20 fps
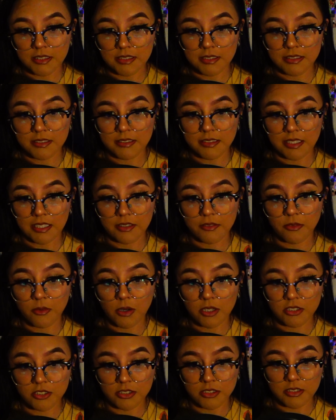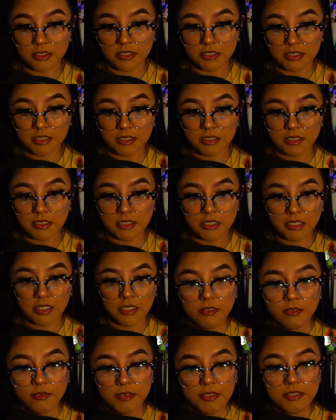in the state of Washington.
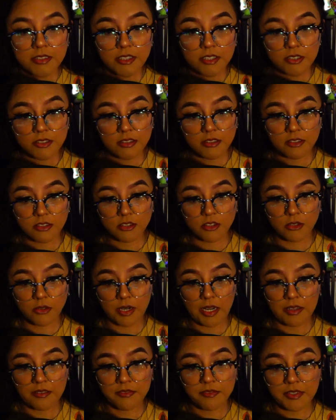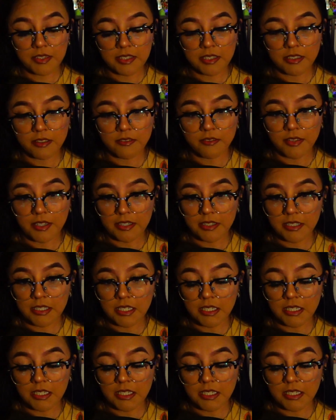Visitors describe feeling a very